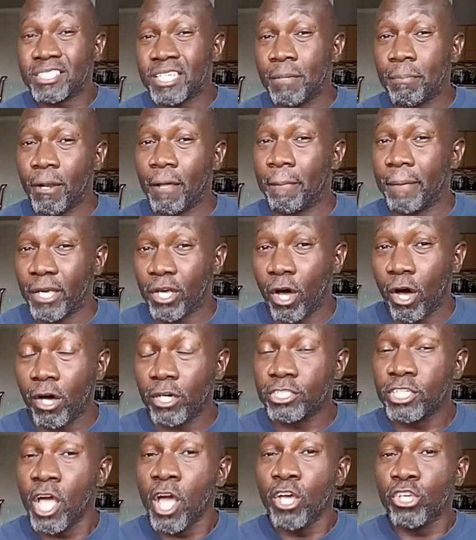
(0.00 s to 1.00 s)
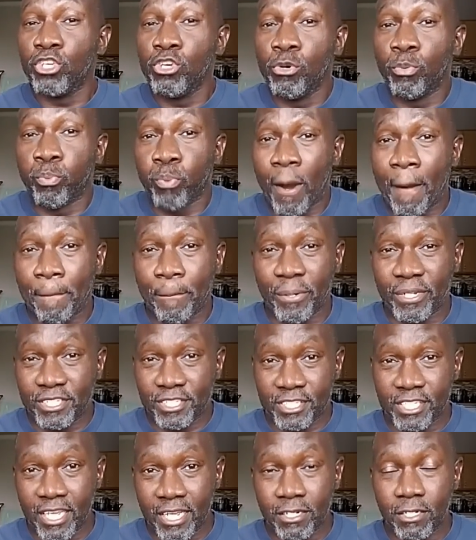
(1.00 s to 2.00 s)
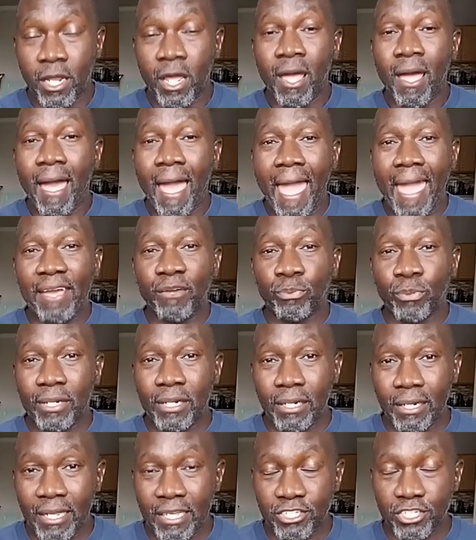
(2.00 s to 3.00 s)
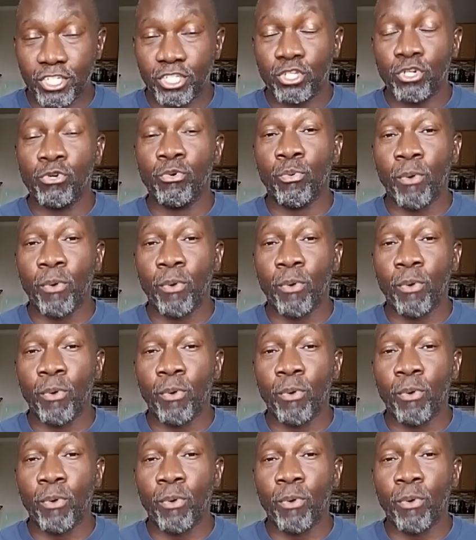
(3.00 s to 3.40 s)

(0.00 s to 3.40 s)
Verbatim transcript: simply because you represent a religion.